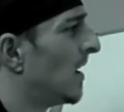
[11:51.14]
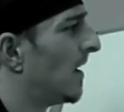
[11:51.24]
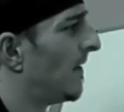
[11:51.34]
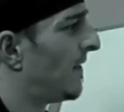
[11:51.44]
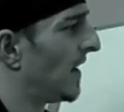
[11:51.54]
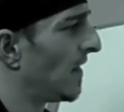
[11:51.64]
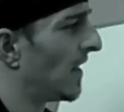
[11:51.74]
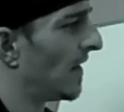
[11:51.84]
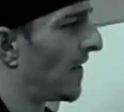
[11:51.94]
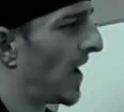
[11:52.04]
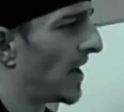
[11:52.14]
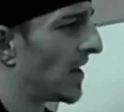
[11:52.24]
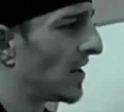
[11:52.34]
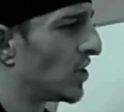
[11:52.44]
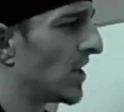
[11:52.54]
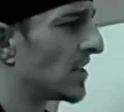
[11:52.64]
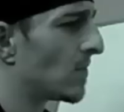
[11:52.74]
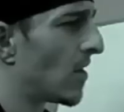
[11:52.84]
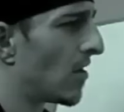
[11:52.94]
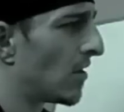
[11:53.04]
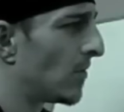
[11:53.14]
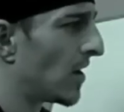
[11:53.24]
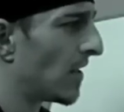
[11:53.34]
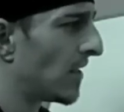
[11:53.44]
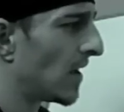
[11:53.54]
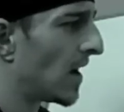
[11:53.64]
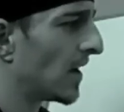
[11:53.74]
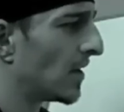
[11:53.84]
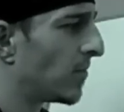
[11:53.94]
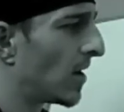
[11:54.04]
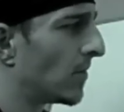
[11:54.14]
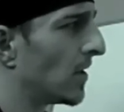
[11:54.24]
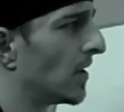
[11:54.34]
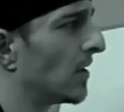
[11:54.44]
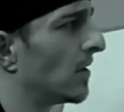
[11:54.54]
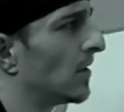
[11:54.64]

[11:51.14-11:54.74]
if anything, if I had the chinks in my armor, I think I could probably